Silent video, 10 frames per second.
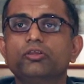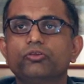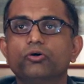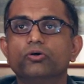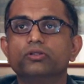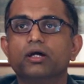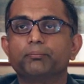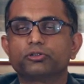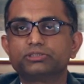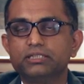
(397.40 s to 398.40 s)
So, the
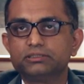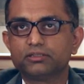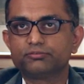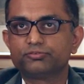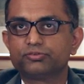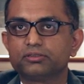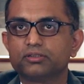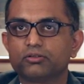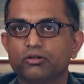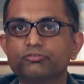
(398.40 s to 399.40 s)
proceedings of
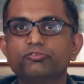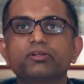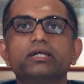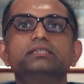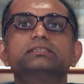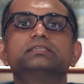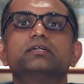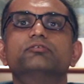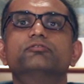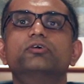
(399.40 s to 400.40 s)
the conference
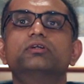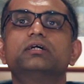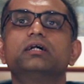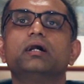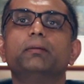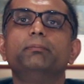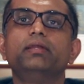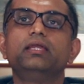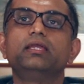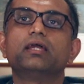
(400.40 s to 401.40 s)
would
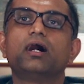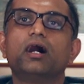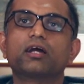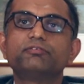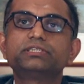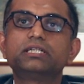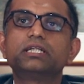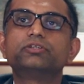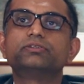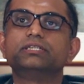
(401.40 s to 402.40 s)
be
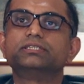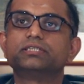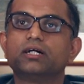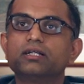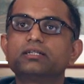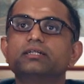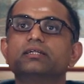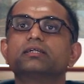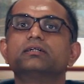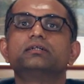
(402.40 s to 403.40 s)
harvested into a
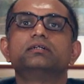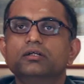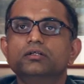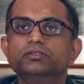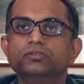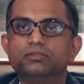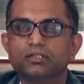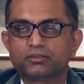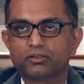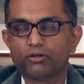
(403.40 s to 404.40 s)
charter.
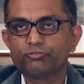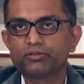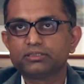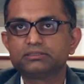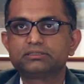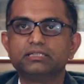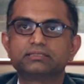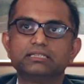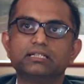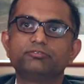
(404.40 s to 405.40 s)
The conference
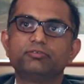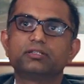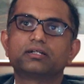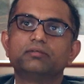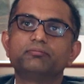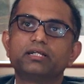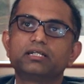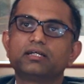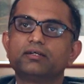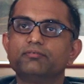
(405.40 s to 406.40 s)
itself will
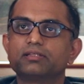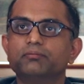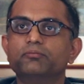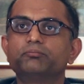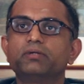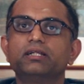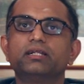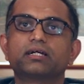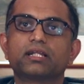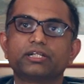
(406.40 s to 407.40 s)
culminate with the Mumbai
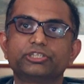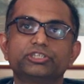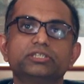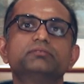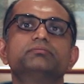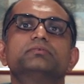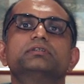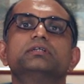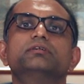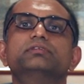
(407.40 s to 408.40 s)
Declaration,
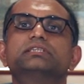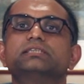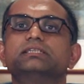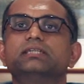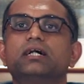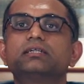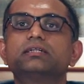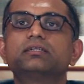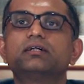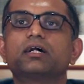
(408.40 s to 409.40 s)
which is a
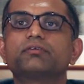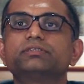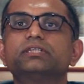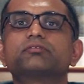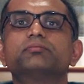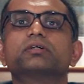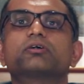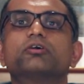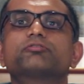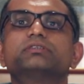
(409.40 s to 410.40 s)
charter harvested from the
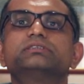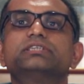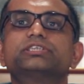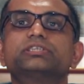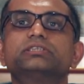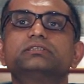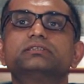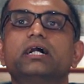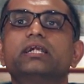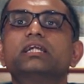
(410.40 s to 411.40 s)
conference
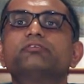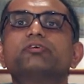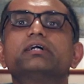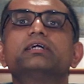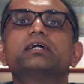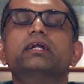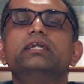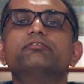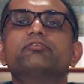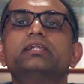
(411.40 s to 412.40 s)
sessions, identifying
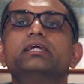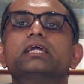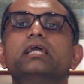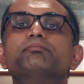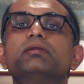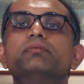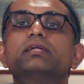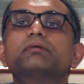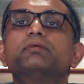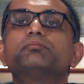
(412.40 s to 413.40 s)
and defining
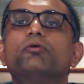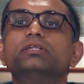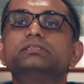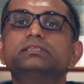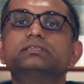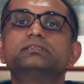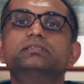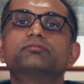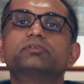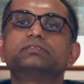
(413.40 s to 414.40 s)
implementable policies
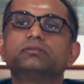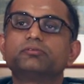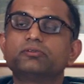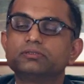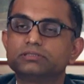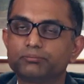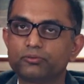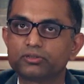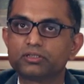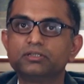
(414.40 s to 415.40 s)
that would
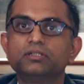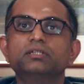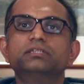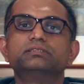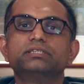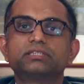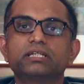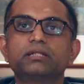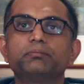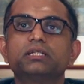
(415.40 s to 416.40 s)
support
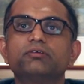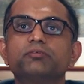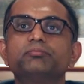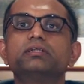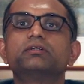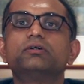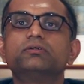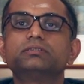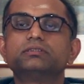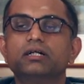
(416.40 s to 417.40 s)
sustainable development
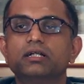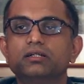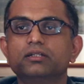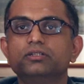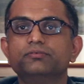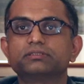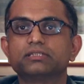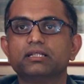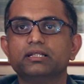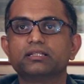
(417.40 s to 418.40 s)
goals and
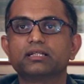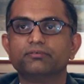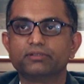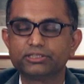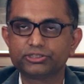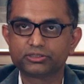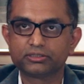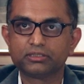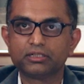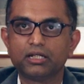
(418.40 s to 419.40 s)
universal health coverage.
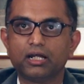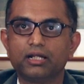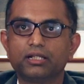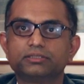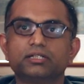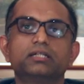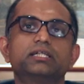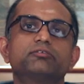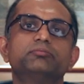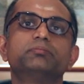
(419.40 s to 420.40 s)
And the
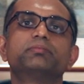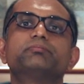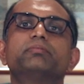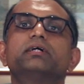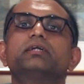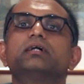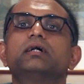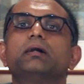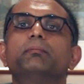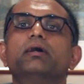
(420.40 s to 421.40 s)
charter will be prepared
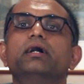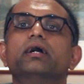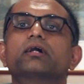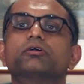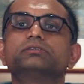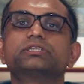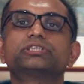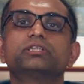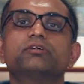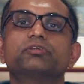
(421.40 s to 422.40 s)
by a
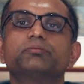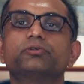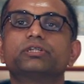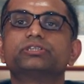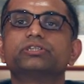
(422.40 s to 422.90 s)
cross-section of reputed